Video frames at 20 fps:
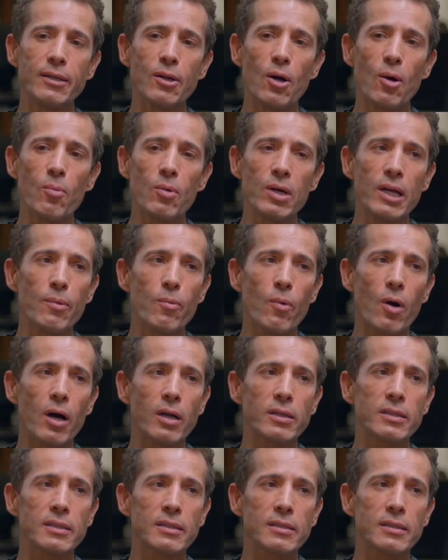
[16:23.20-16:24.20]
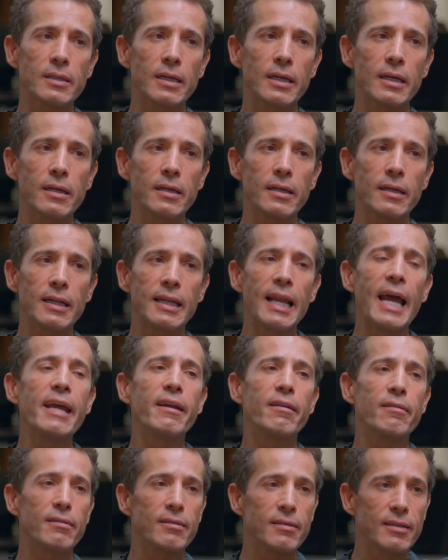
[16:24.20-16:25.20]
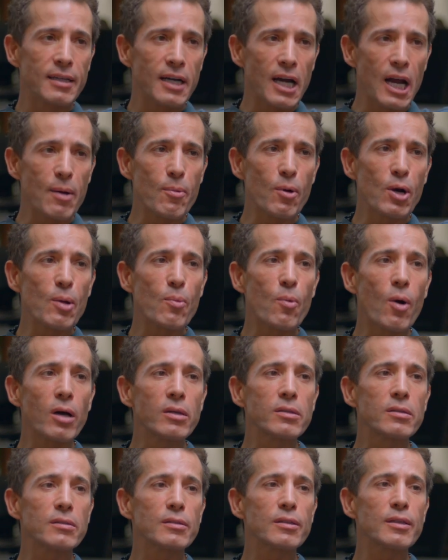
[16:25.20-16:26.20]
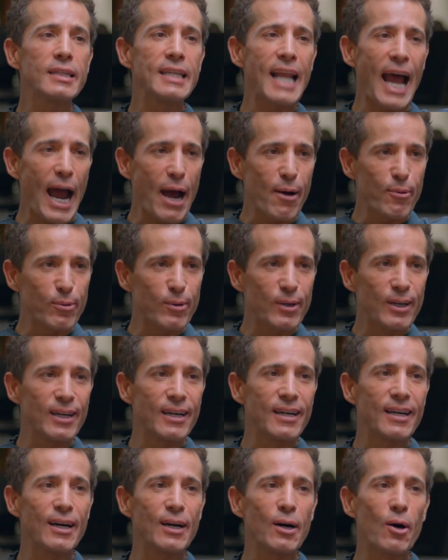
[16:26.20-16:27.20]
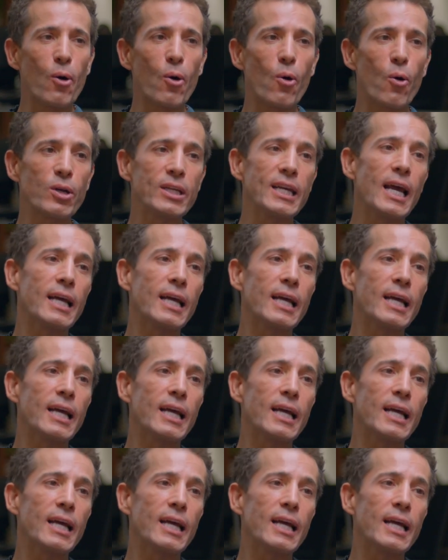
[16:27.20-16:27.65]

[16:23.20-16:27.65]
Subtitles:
nobody wants later. Everybody wants now or